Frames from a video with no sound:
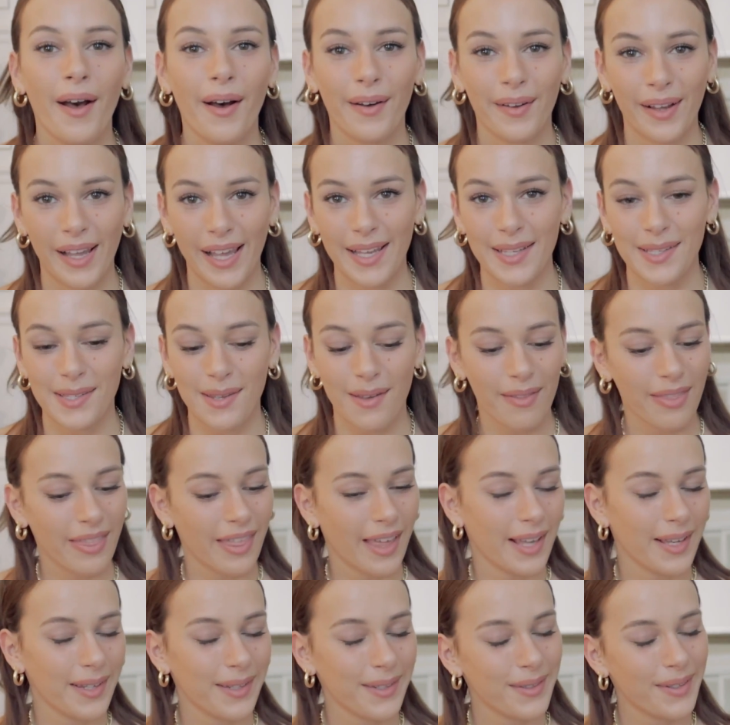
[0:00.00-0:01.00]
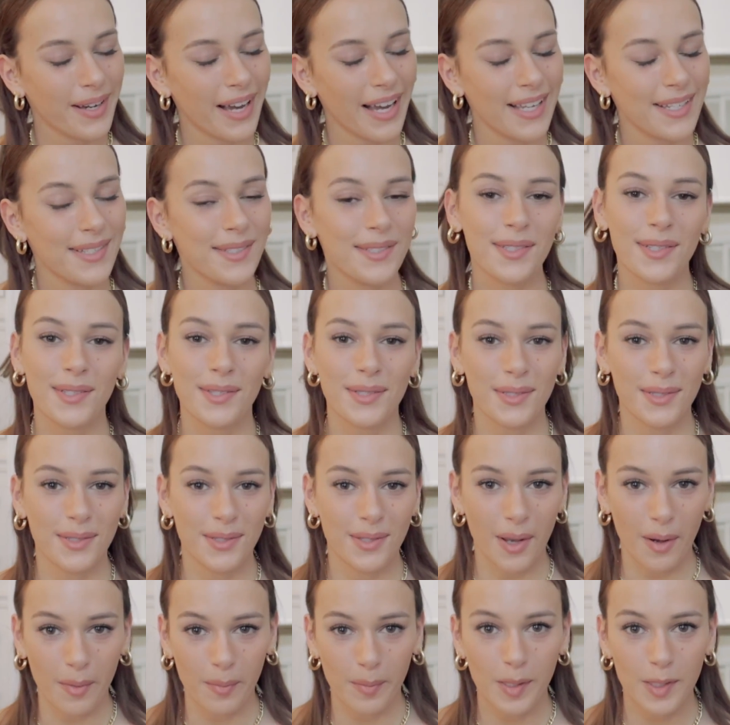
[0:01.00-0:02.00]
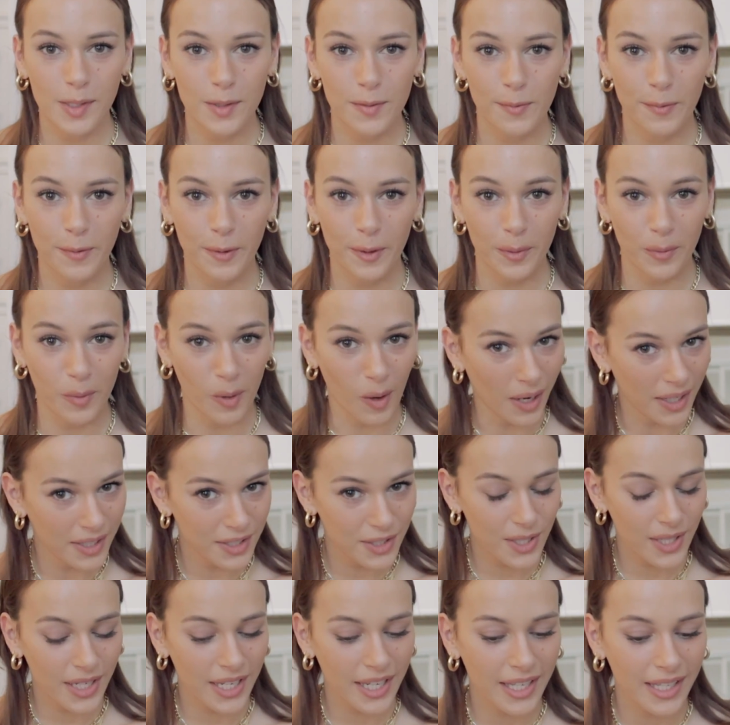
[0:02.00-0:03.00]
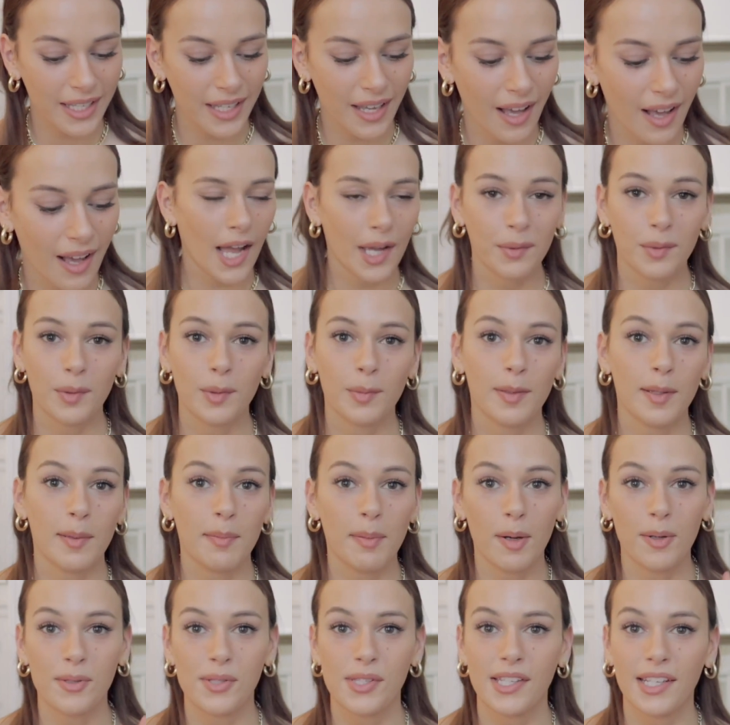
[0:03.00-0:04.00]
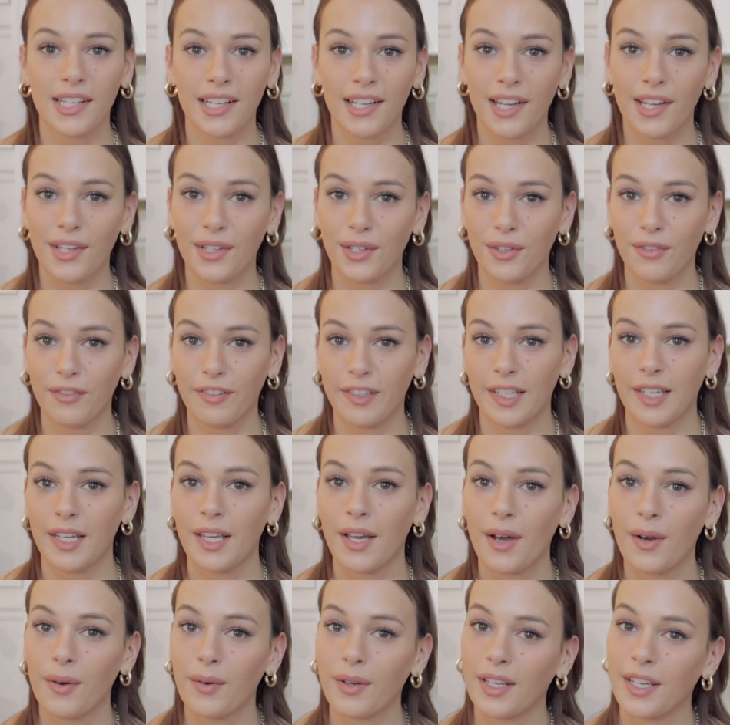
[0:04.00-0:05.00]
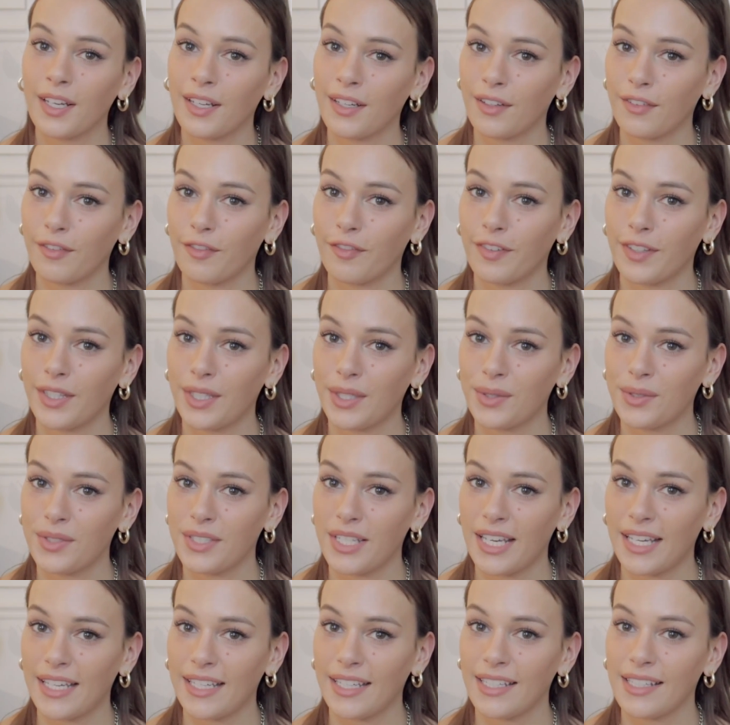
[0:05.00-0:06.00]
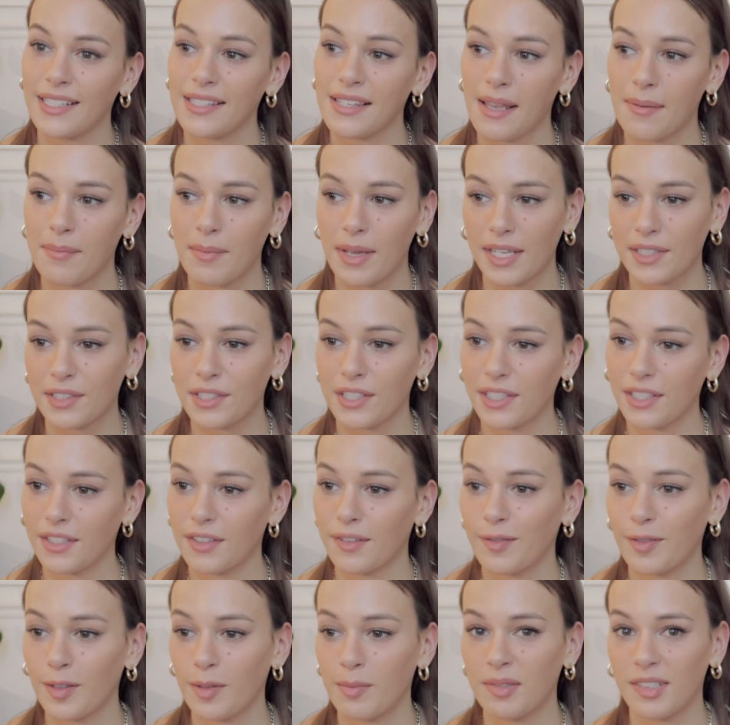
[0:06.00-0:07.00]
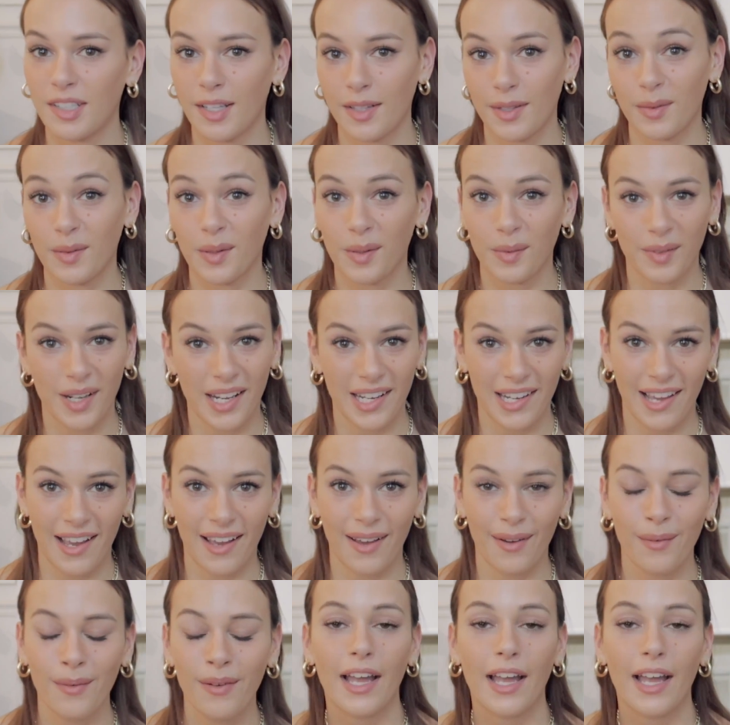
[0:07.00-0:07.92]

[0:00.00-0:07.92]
Okay, so thank you guys so much for watching. I will be posting a new video in a few days. I'm actually gonna film another one right now.